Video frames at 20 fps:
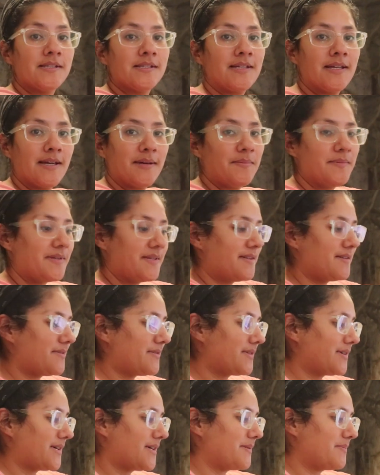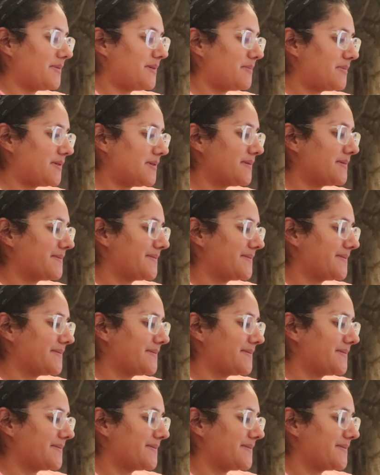a happy day for our people.